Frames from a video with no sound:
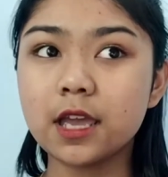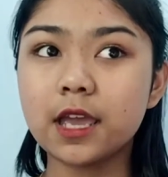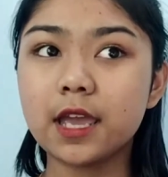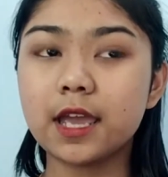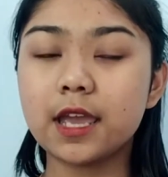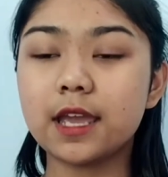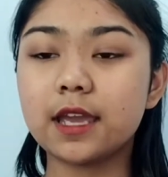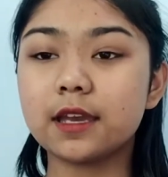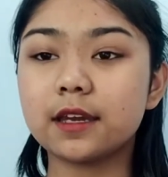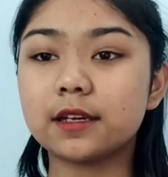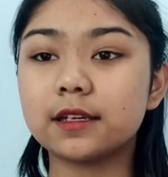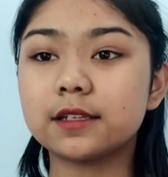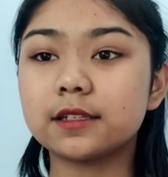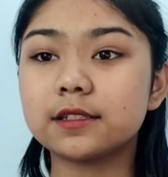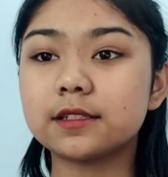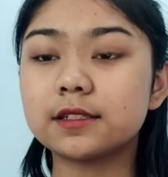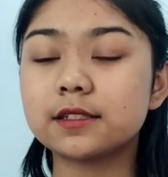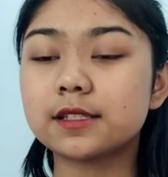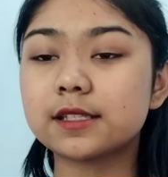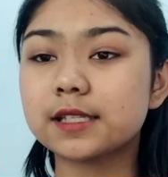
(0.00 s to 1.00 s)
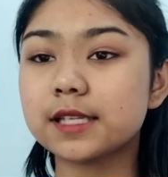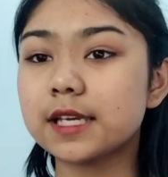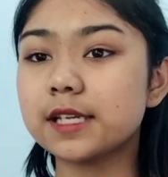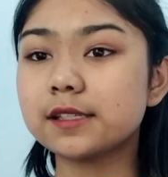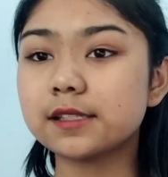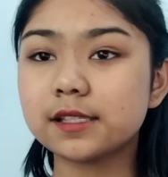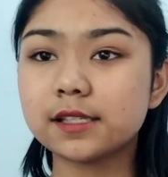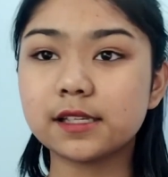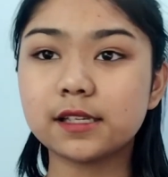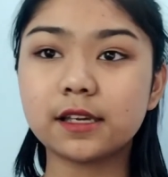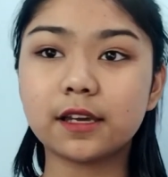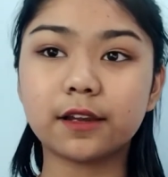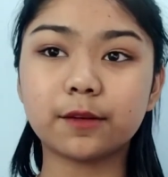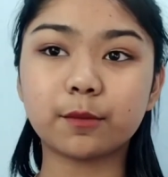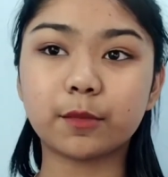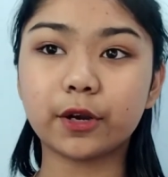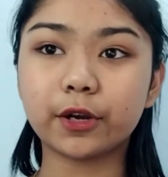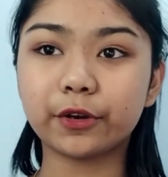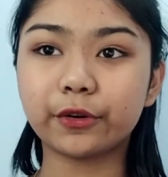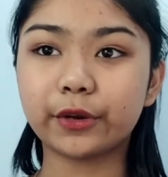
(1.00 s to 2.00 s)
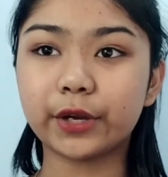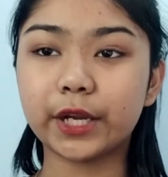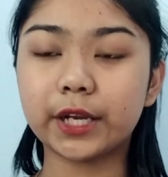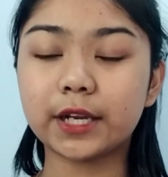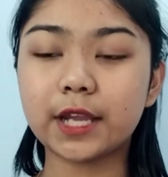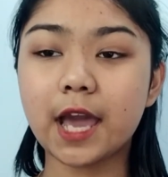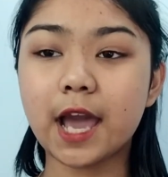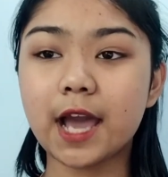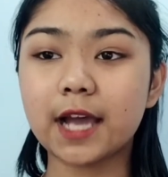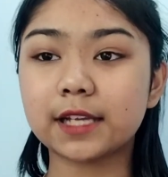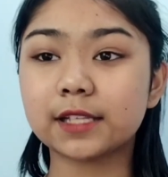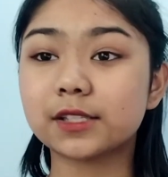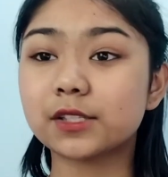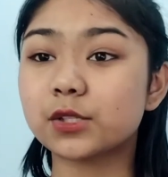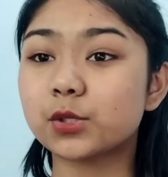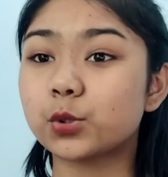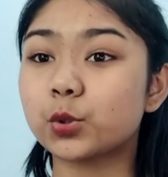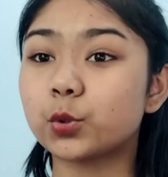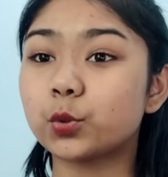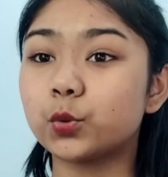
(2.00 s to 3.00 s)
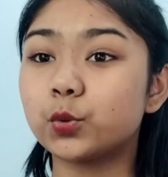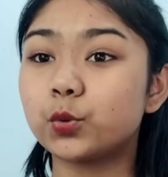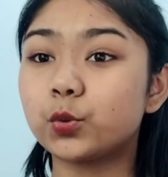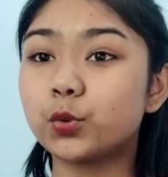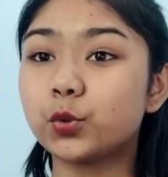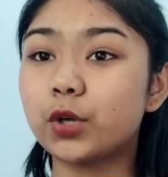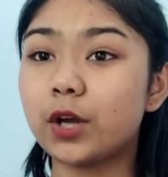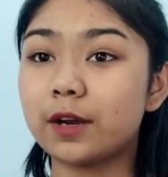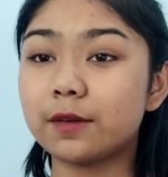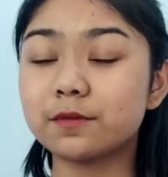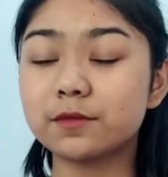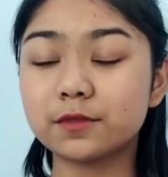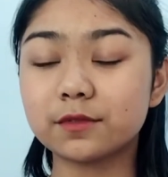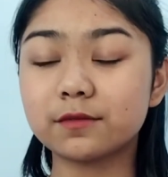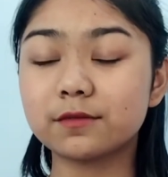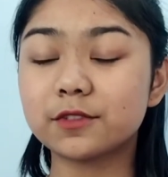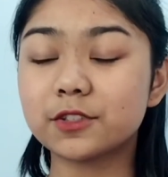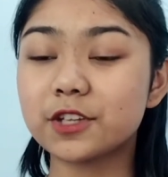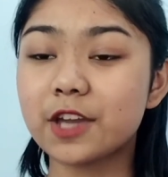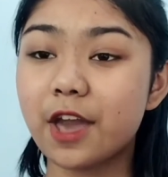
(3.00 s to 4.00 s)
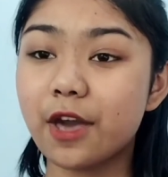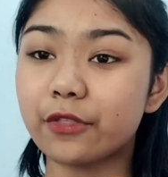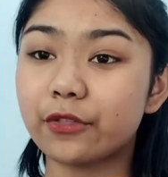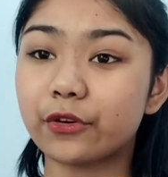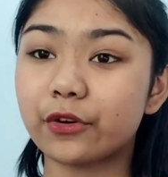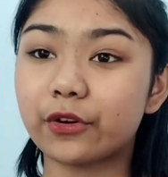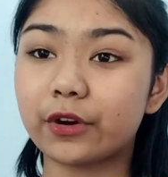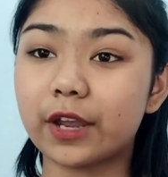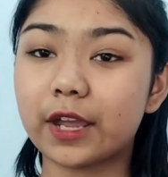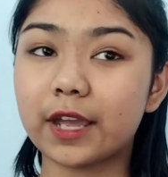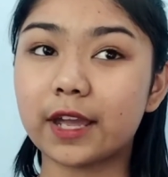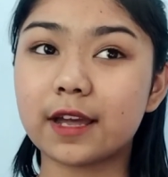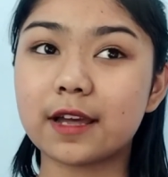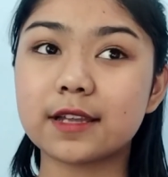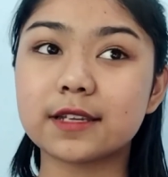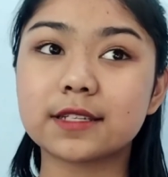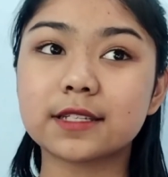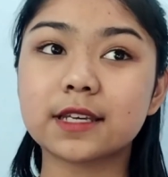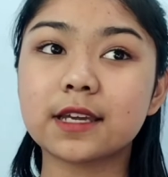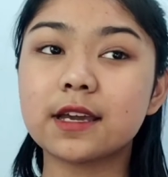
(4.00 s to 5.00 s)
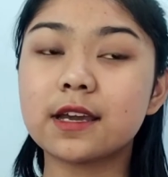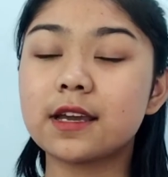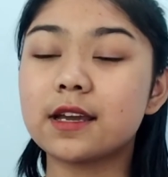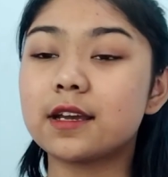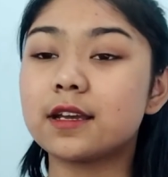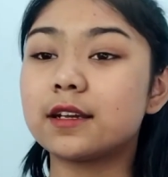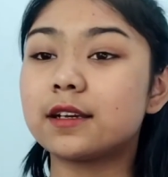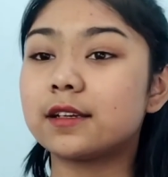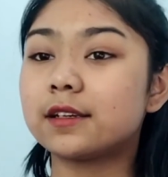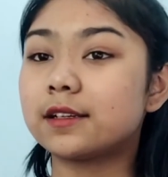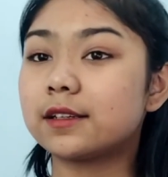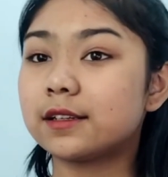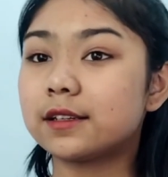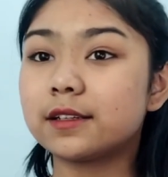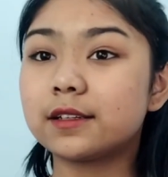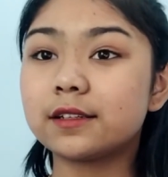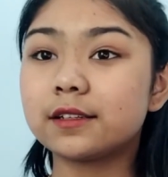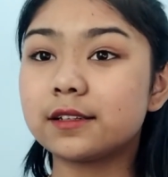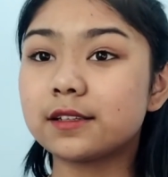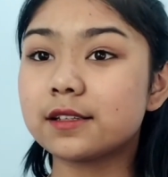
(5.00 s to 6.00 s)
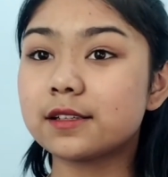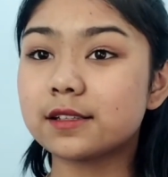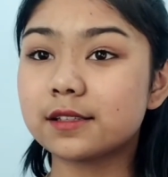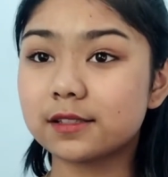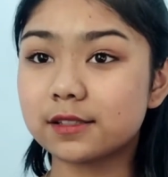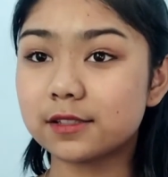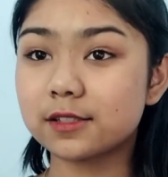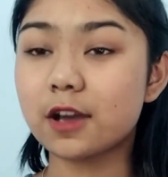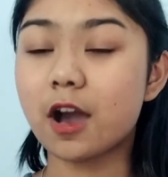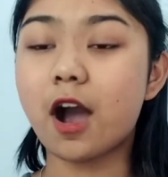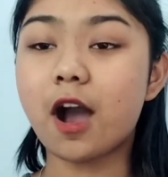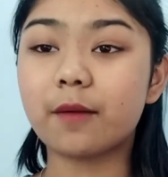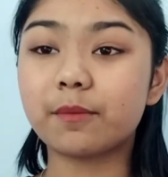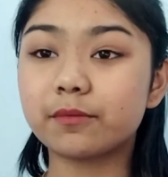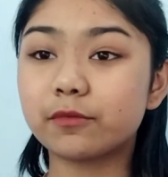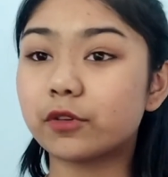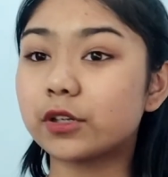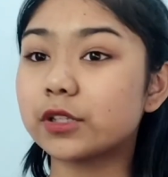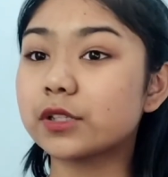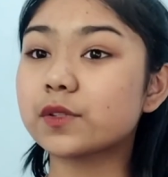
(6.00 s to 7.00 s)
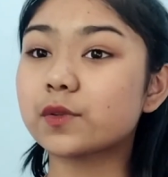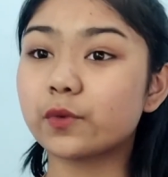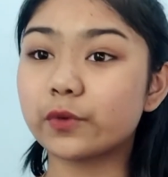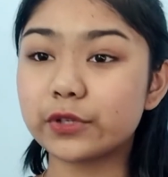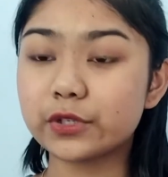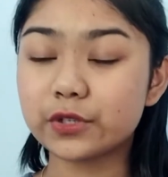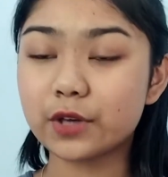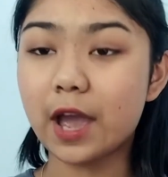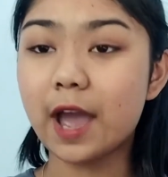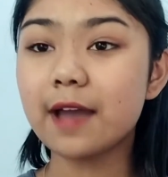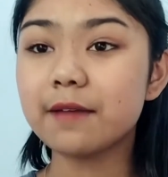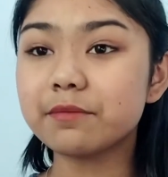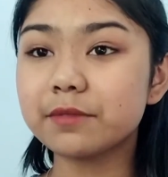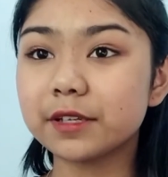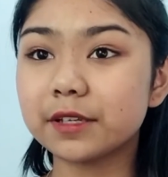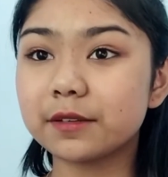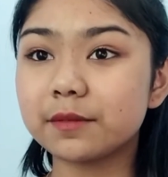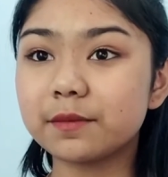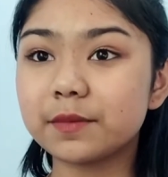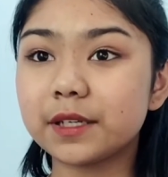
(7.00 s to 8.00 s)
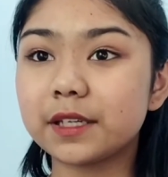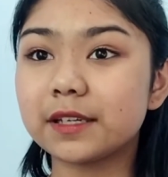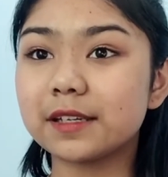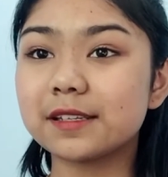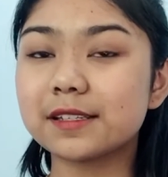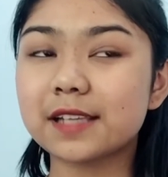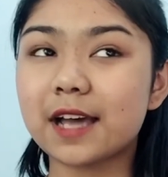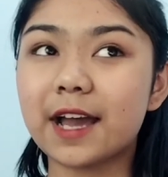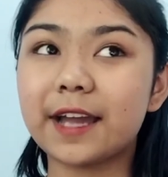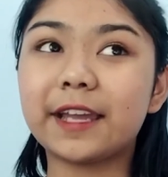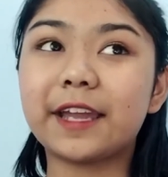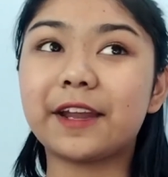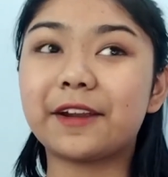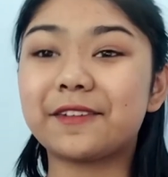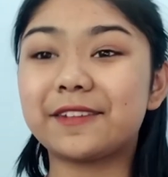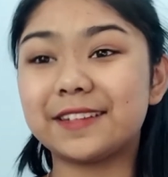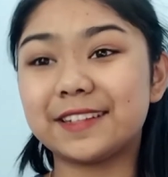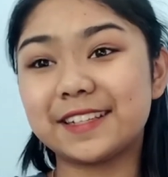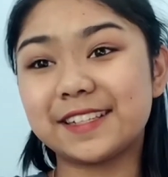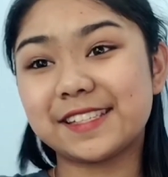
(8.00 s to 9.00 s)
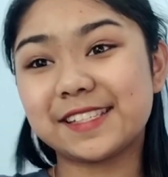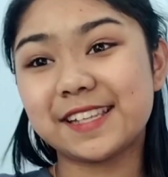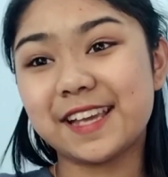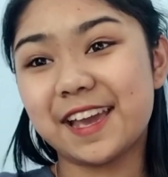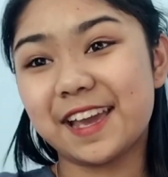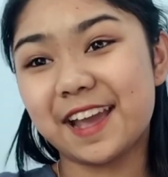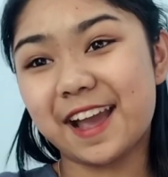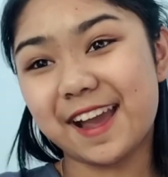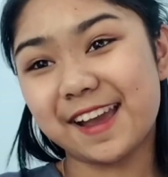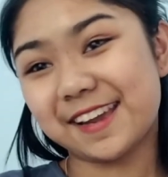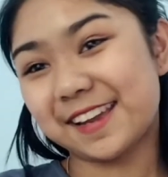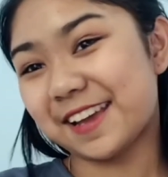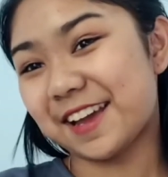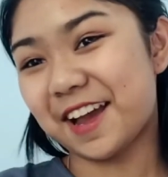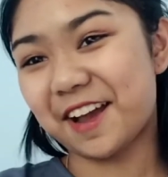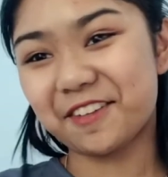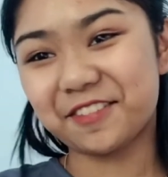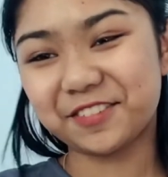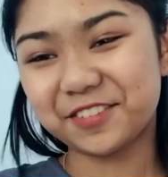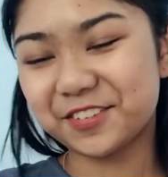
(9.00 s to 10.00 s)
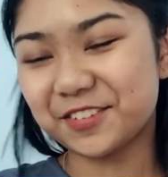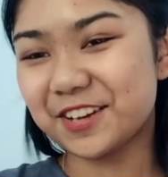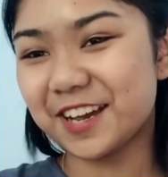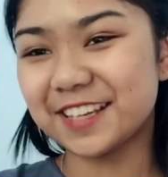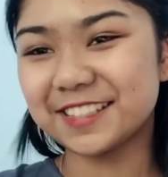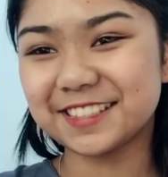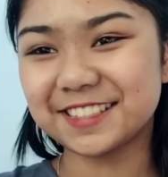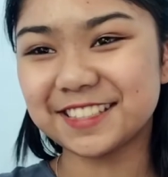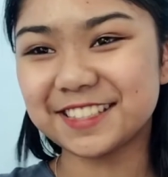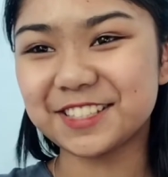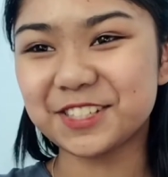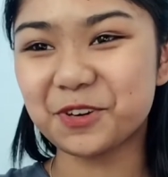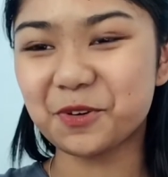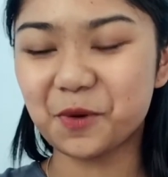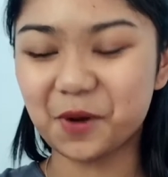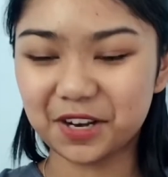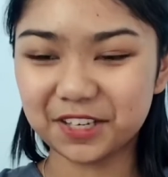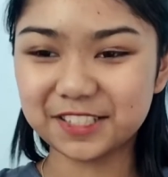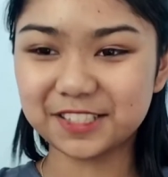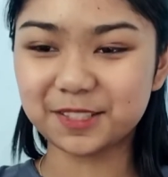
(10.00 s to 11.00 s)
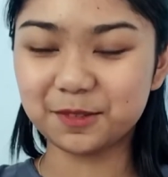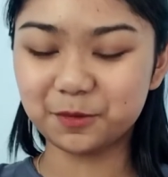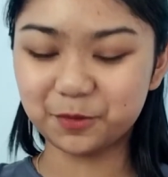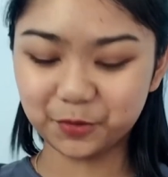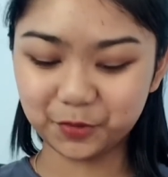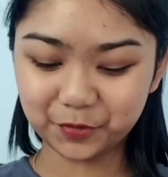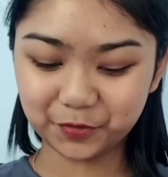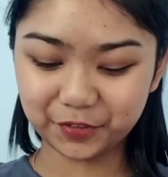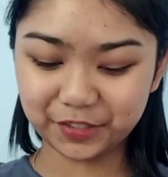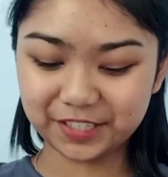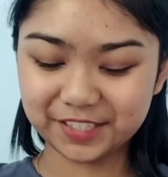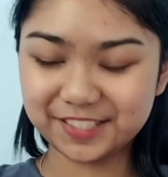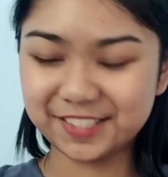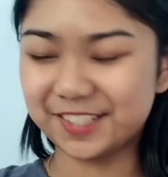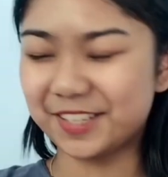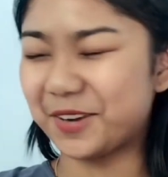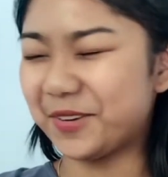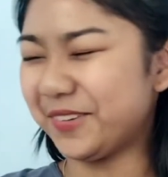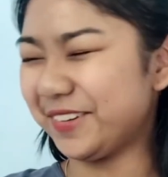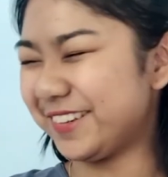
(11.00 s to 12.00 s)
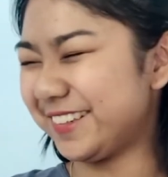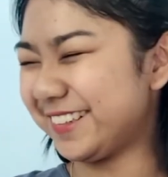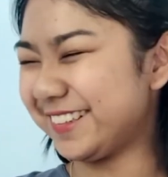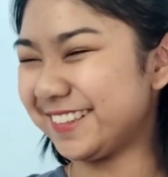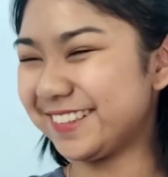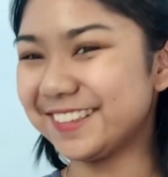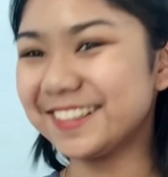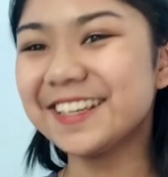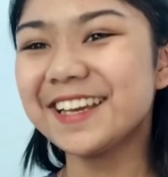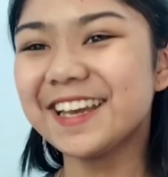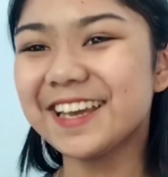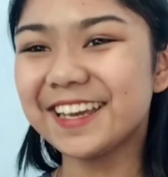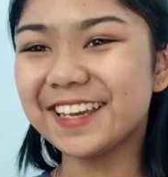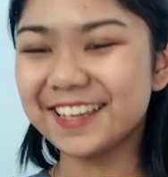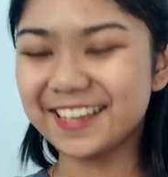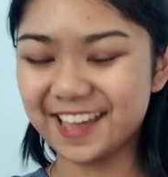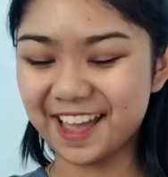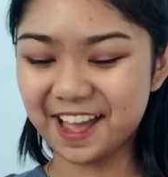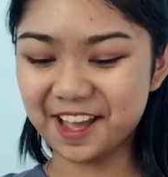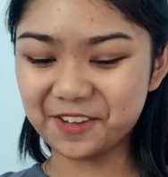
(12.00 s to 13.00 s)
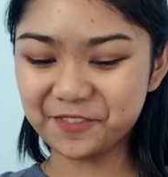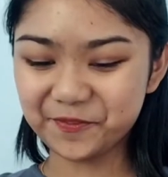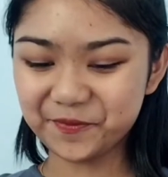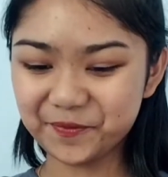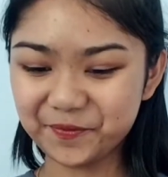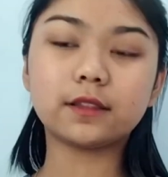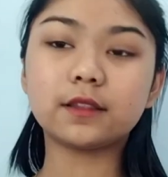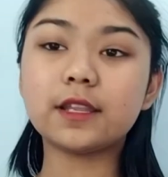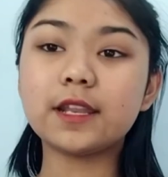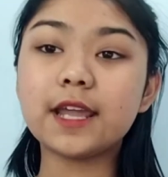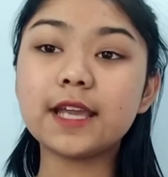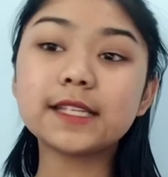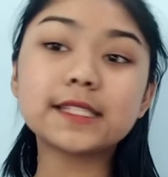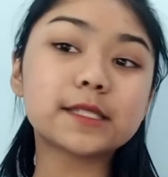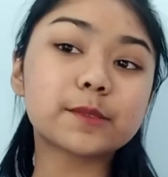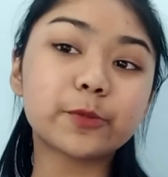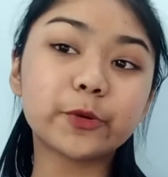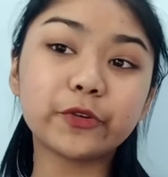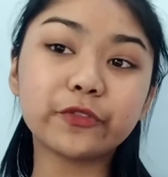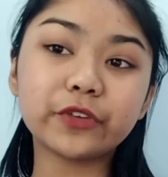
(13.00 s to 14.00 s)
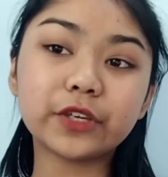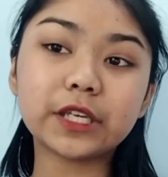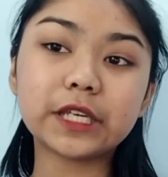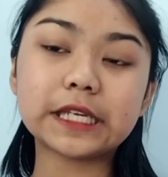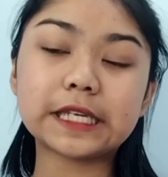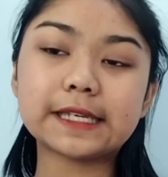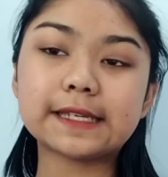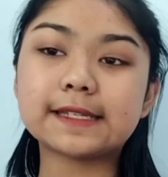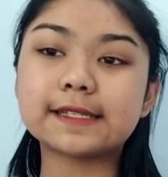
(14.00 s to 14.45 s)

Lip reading: and Stacy and Margaret has to come together and stop what's going to happen, because I can't really say. You guys need to watch the movie. So yeah. The next movie is